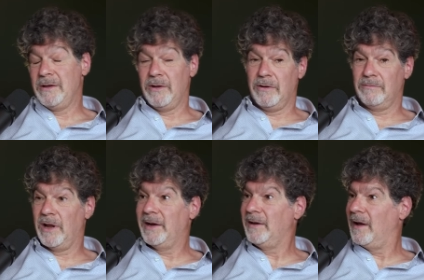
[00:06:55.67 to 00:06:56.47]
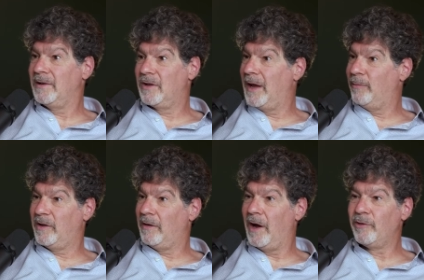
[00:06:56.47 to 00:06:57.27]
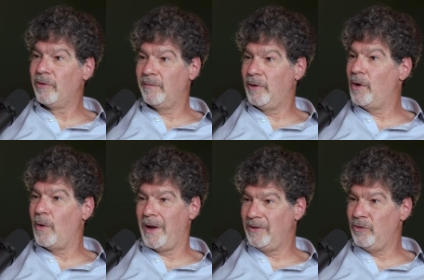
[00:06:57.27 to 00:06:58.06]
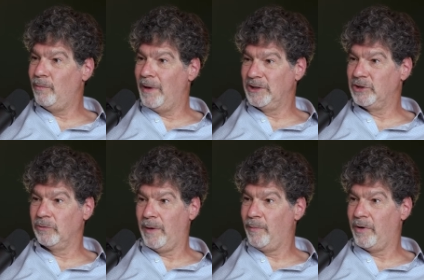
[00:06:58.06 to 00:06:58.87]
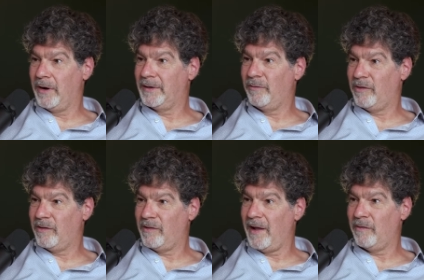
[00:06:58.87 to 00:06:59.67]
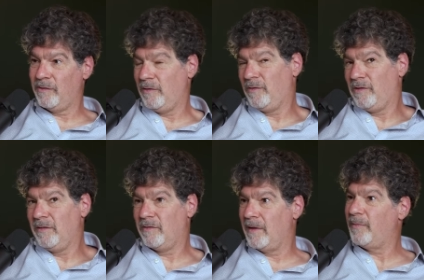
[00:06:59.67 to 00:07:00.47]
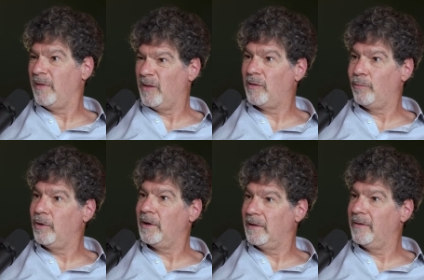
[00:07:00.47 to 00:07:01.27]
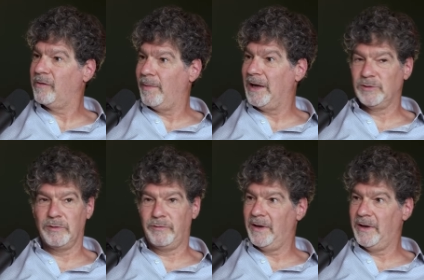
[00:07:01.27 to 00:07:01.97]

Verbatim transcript: you know, ninety-nine times in a hundred, if you go out and you measure reproductive success, you've seen something that's a pretty close match for